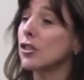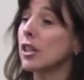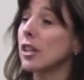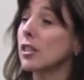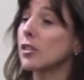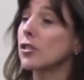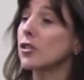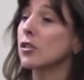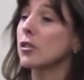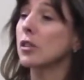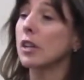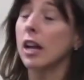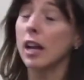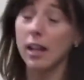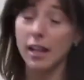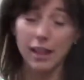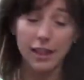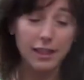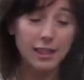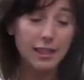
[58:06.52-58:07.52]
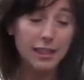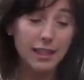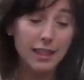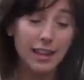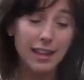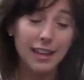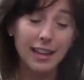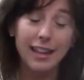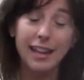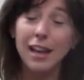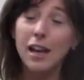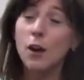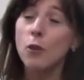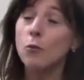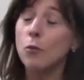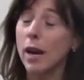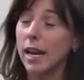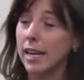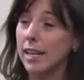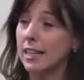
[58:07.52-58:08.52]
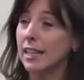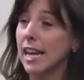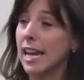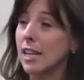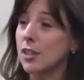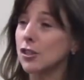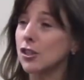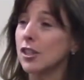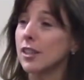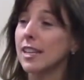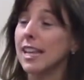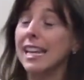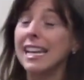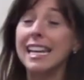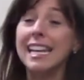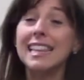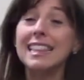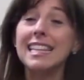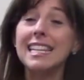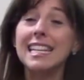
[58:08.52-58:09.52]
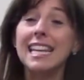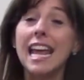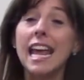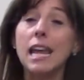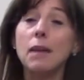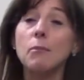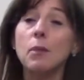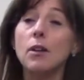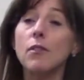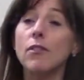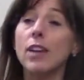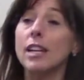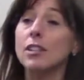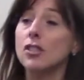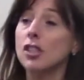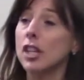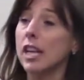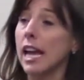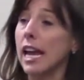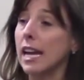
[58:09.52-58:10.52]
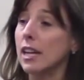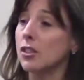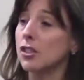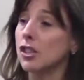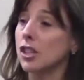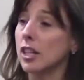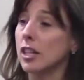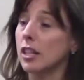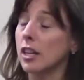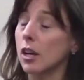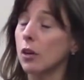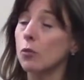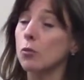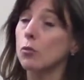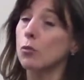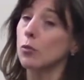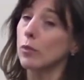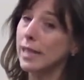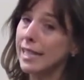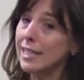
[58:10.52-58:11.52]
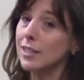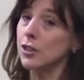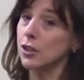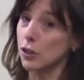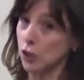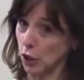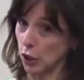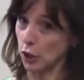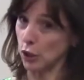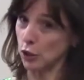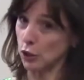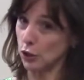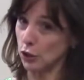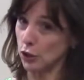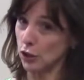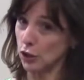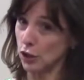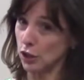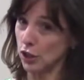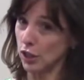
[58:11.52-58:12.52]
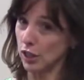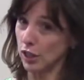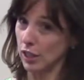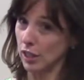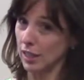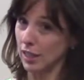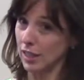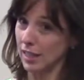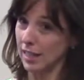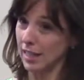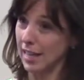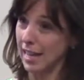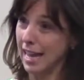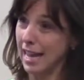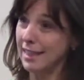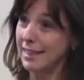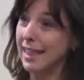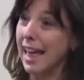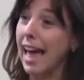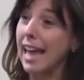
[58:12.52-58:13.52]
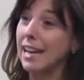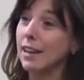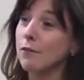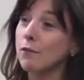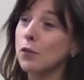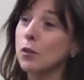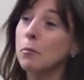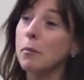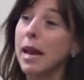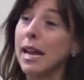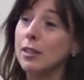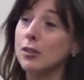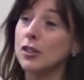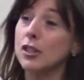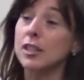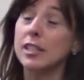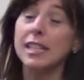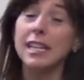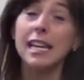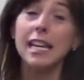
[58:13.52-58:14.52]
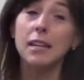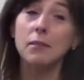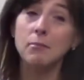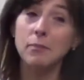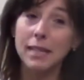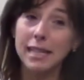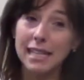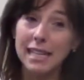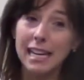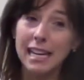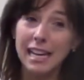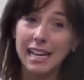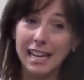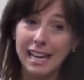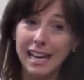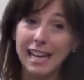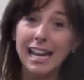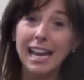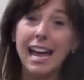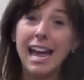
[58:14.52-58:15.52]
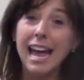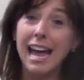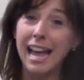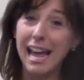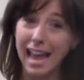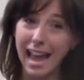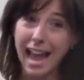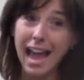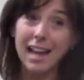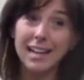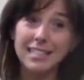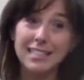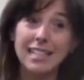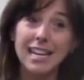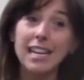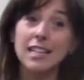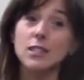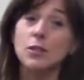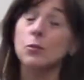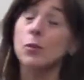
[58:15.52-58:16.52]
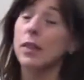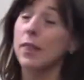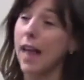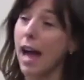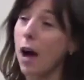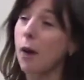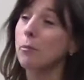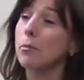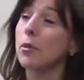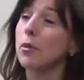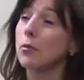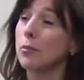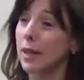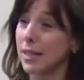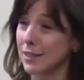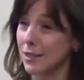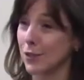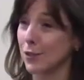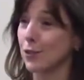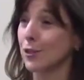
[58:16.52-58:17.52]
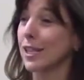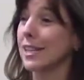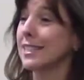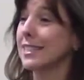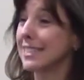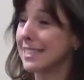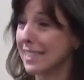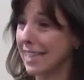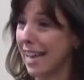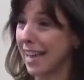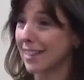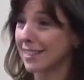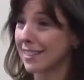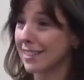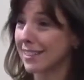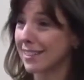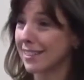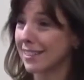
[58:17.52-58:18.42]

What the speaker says: it to the regulation that in the name of education research, that information can be accessed without parental consent.